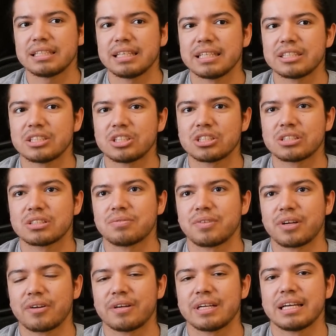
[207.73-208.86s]
It's just a
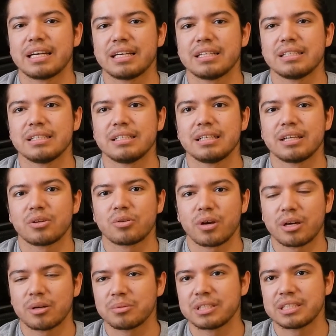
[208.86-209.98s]
very
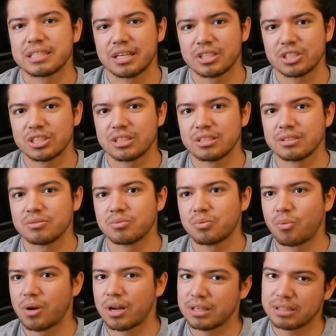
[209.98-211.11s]
incredibly touching,
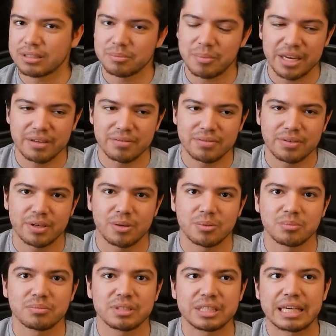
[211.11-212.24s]
well-made
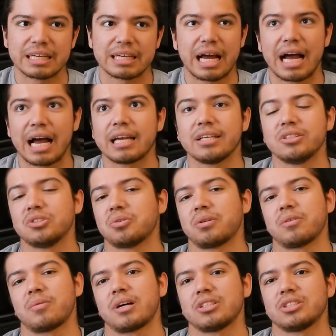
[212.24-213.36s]
film that I enjoy
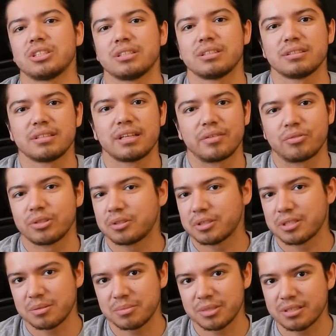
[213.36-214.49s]
watching every
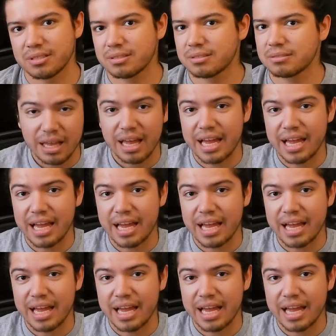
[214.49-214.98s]
Christmas.